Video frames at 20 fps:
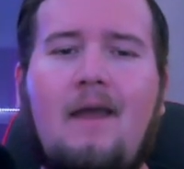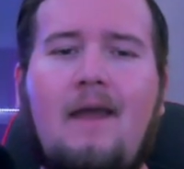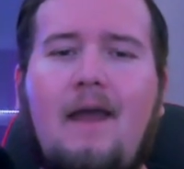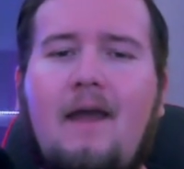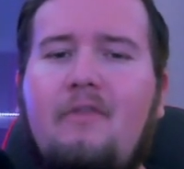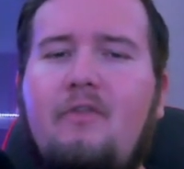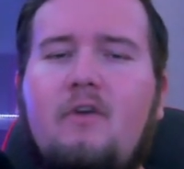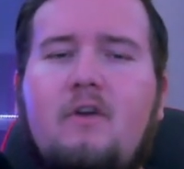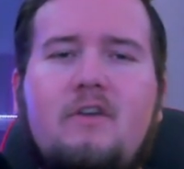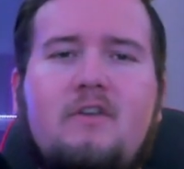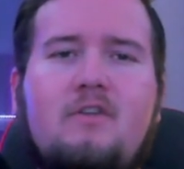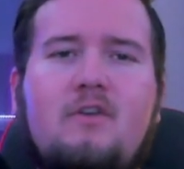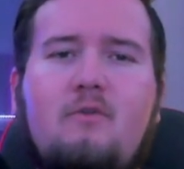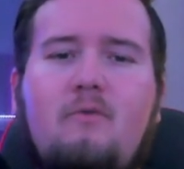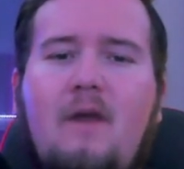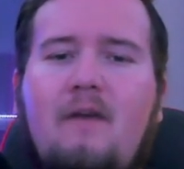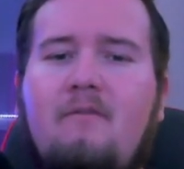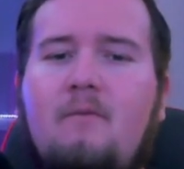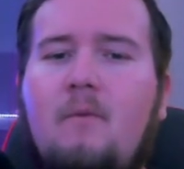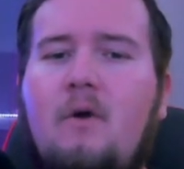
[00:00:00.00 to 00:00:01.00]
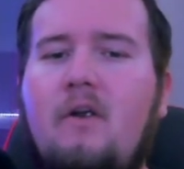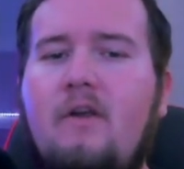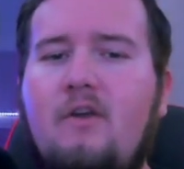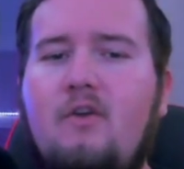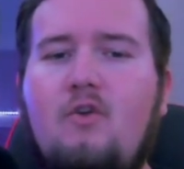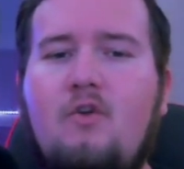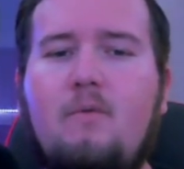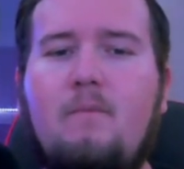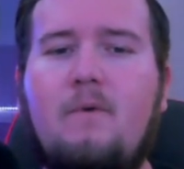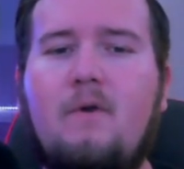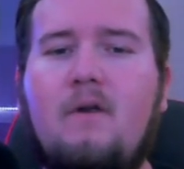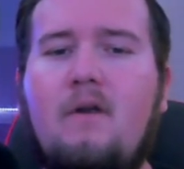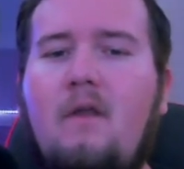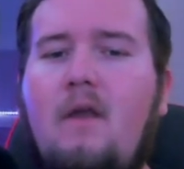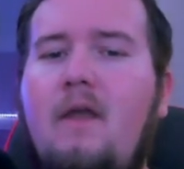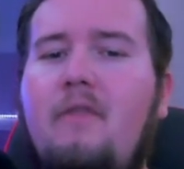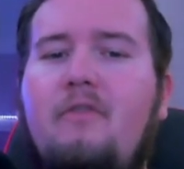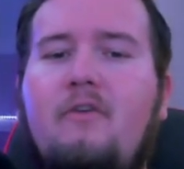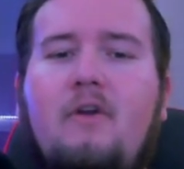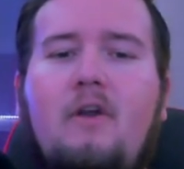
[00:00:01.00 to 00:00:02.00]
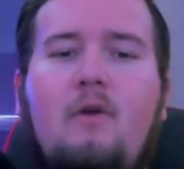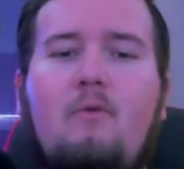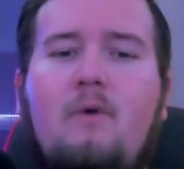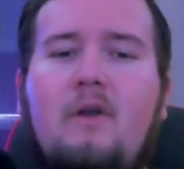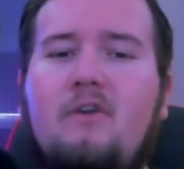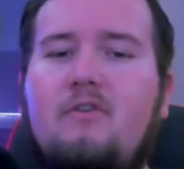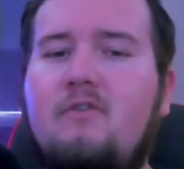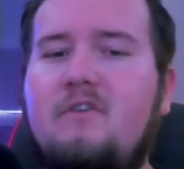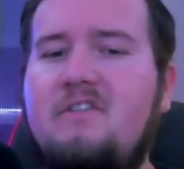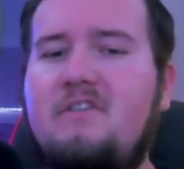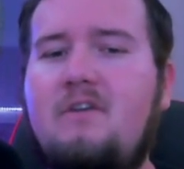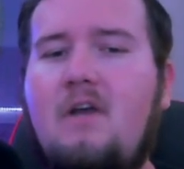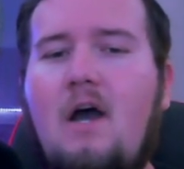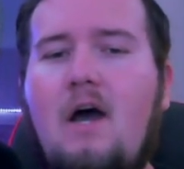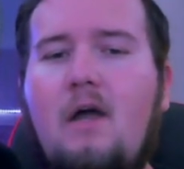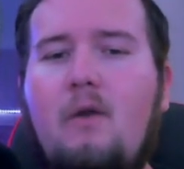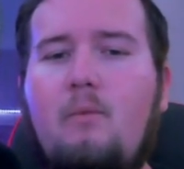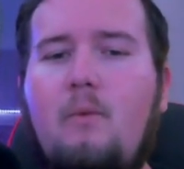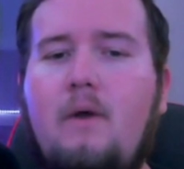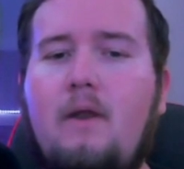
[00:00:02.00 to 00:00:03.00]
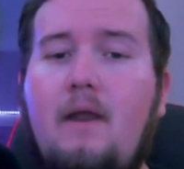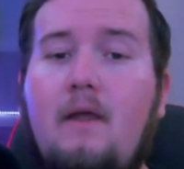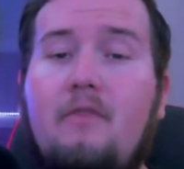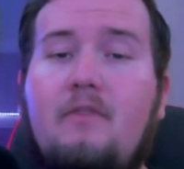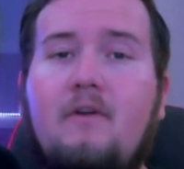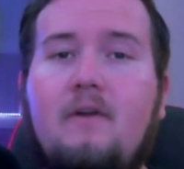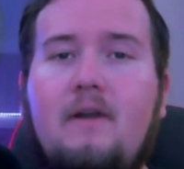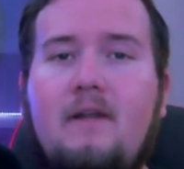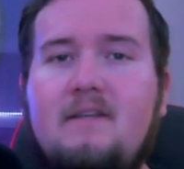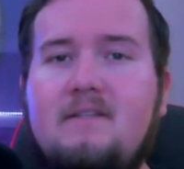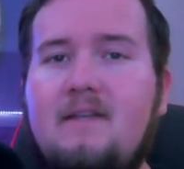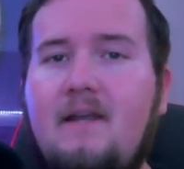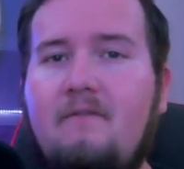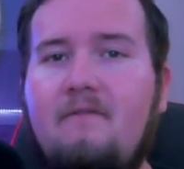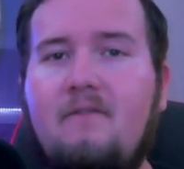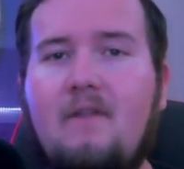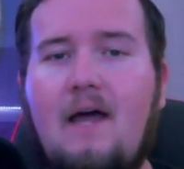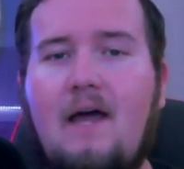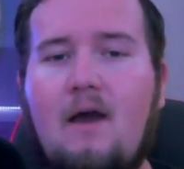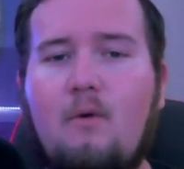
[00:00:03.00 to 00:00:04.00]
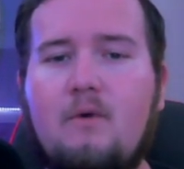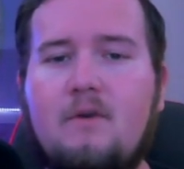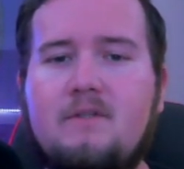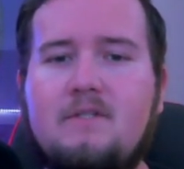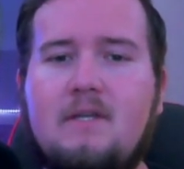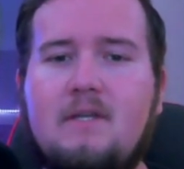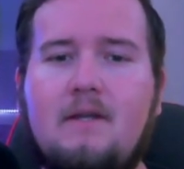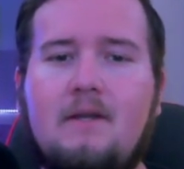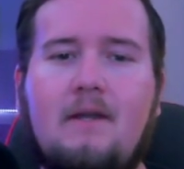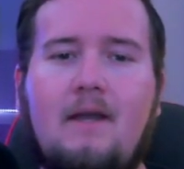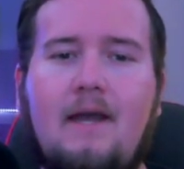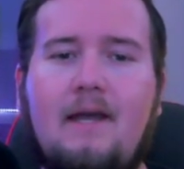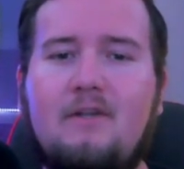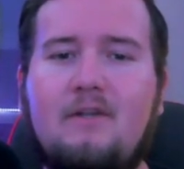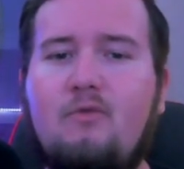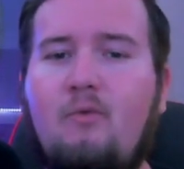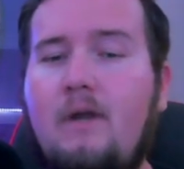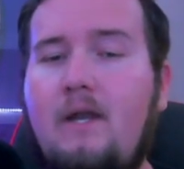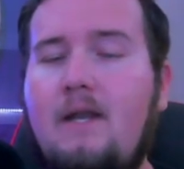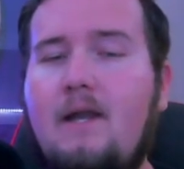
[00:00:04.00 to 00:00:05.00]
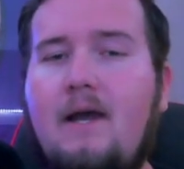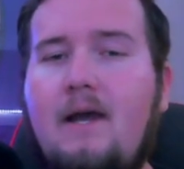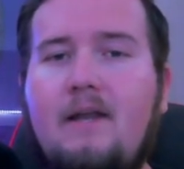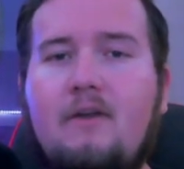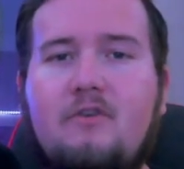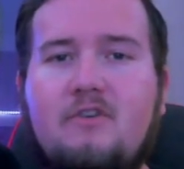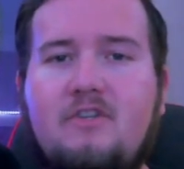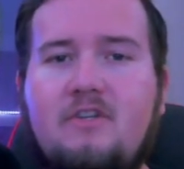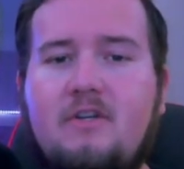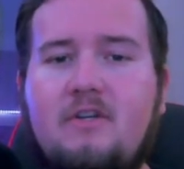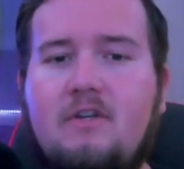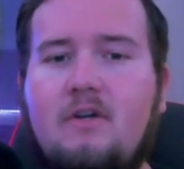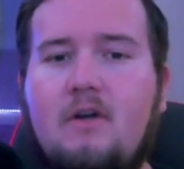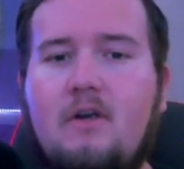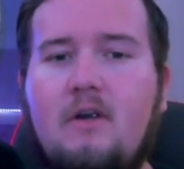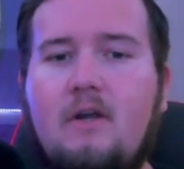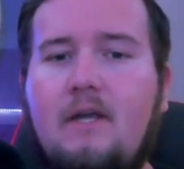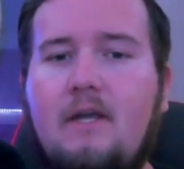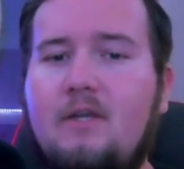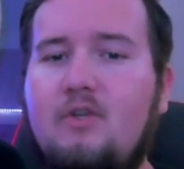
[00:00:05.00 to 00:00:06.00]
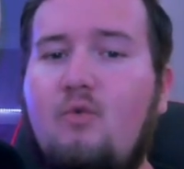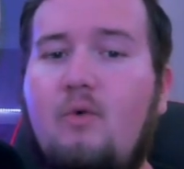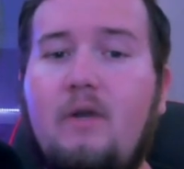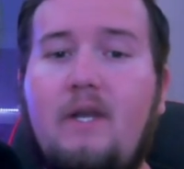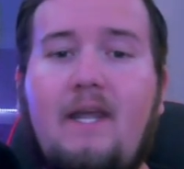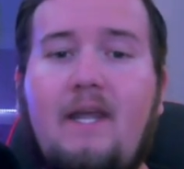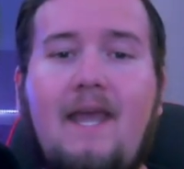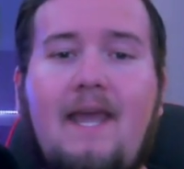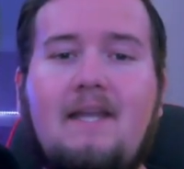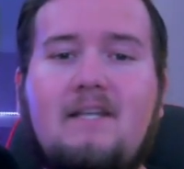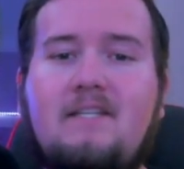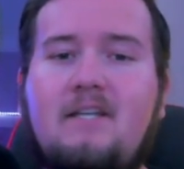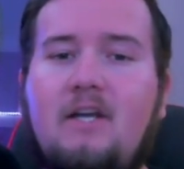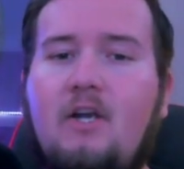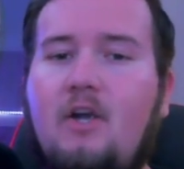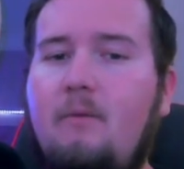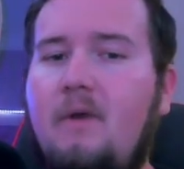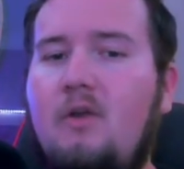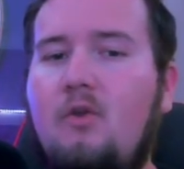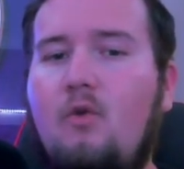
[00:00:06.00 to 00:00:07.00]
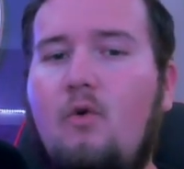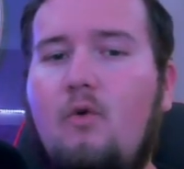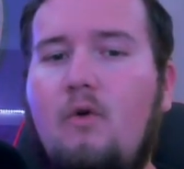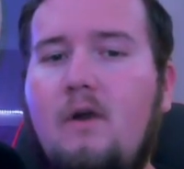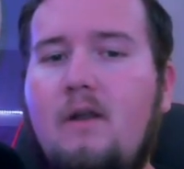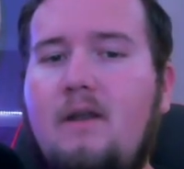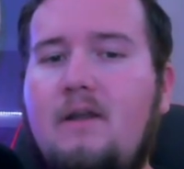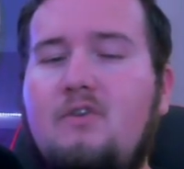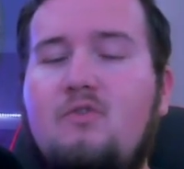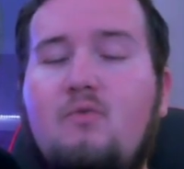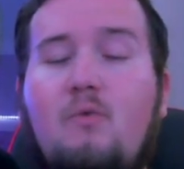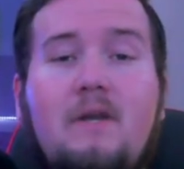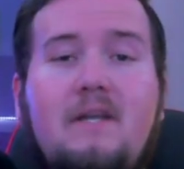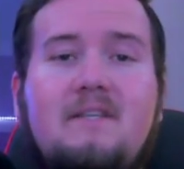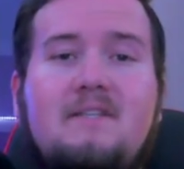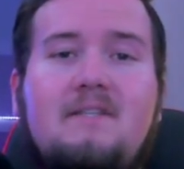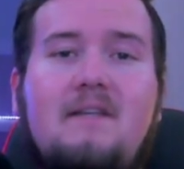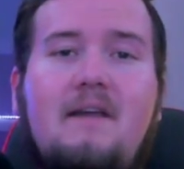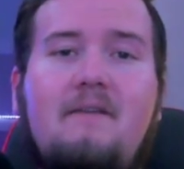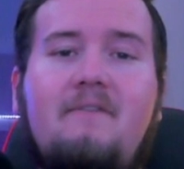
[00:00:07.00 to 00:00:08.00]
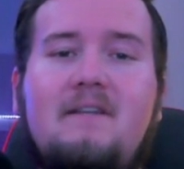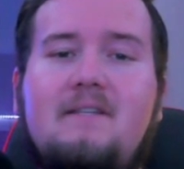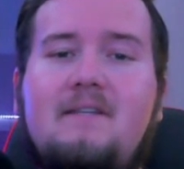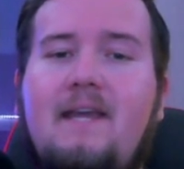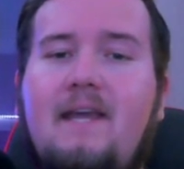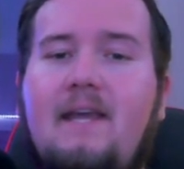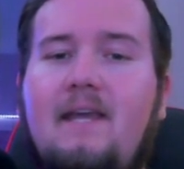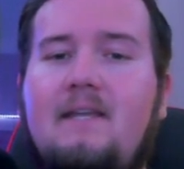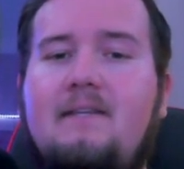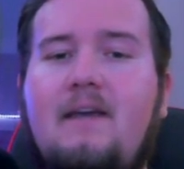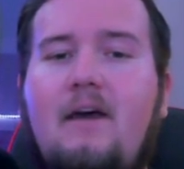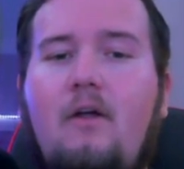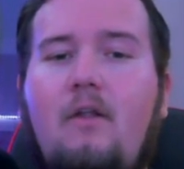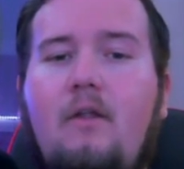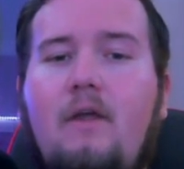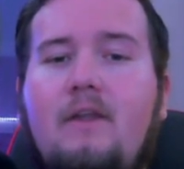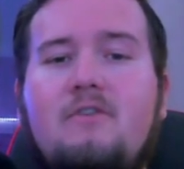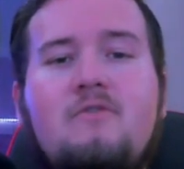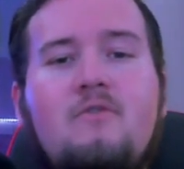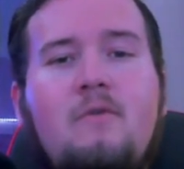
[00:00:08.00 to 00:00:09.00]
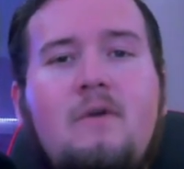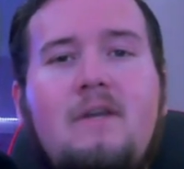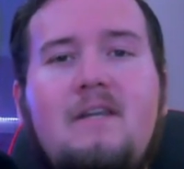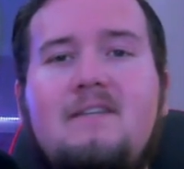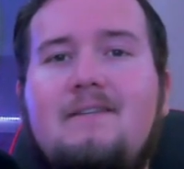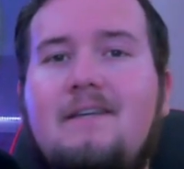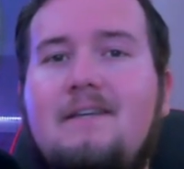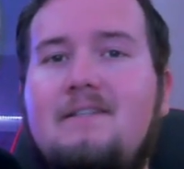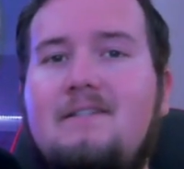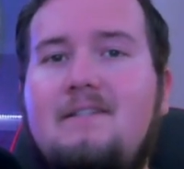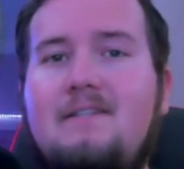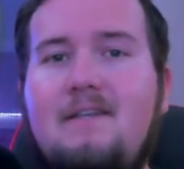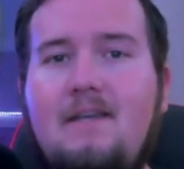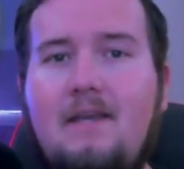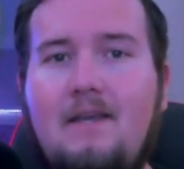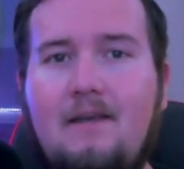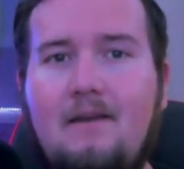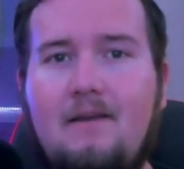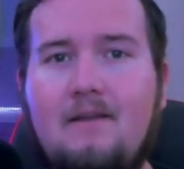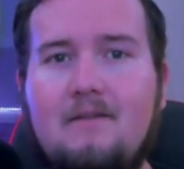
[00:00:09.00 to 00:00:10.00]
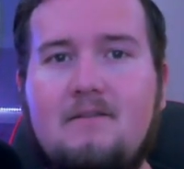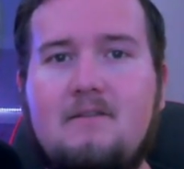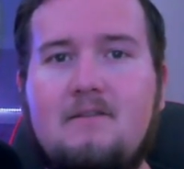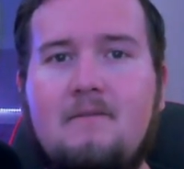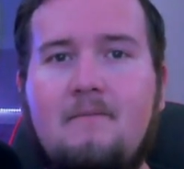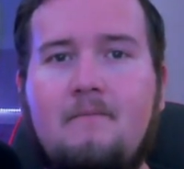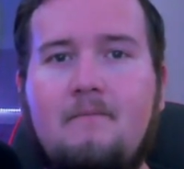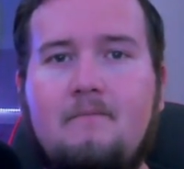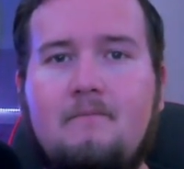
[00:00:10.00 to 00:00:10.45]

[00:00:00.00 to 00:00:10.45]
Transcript: At 32, we have Amari Cooper. At 31, Chris Godwin. At 30, Zay Flowers. At 29, Christian Kirk. At 28, Terry McLaurin. At 27, Tank Dell. And 26, T. Higgins.